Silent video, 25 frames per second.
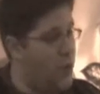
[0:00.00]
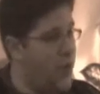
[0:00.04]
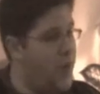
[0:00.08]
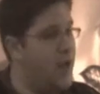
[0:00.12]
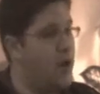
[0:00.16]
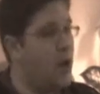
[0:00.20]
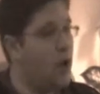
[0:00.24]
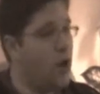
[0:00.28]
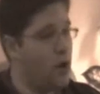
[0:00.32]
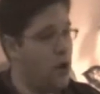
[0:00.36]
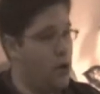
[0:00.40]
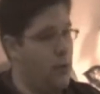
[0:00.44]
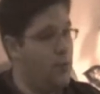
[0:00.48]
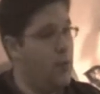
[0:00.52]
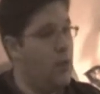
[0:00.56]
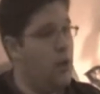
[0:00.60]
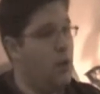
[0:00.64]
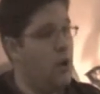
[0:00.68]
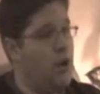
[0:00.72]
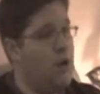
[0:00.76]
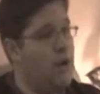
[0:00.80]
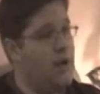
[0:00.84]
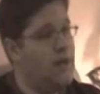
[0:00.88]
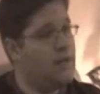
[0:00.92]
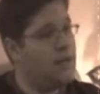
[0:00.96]
within our
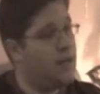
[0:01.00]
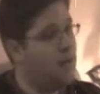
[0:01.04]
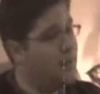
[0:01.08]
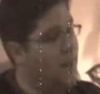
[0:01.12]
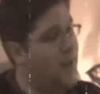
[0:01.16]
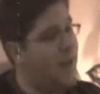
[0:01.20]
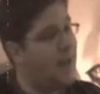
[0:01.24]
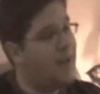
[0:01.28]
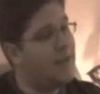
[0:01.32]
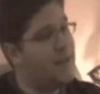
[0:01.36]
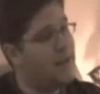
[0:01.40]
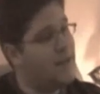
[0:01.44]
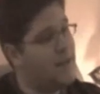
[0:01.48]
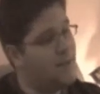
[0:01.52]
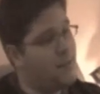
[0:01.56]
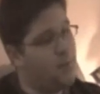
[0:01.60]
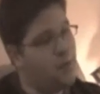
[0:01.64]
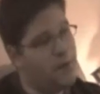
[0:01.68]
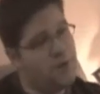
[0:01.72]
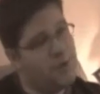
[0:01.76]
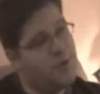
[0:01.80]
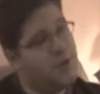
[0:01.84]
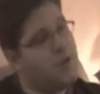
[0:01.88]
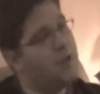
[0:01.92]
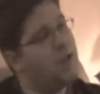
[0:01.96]
communities and make a
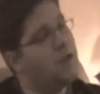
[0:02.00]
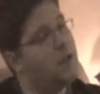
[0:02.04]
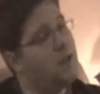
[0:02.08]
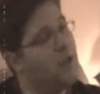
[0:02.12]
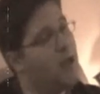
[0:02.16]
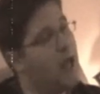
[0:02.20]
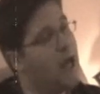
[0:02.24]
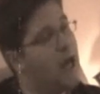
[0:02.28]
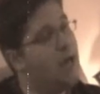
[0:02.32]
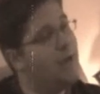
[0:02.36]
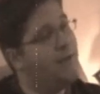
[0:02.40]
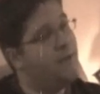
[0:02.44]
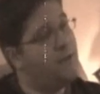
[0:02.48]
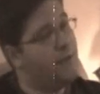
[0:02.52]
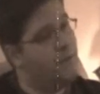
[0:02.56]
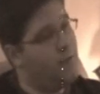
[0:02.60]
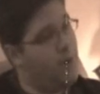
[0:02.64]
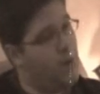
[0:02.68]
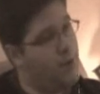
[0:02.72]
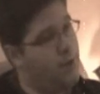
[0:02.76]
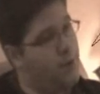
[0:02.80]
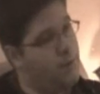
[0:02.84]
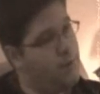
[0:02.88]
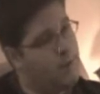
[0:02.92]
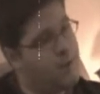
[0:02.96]
difference in the lives
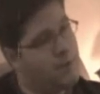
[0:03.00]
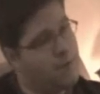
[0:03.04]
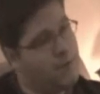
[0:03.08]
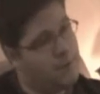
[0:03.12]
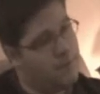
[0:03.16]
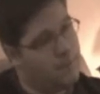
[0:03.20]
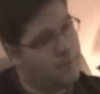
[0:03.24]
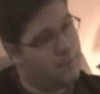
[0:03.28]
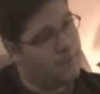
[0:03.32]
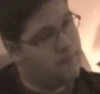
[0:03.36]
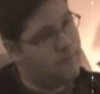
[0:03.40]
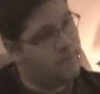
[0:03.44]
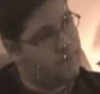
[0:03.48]
of others.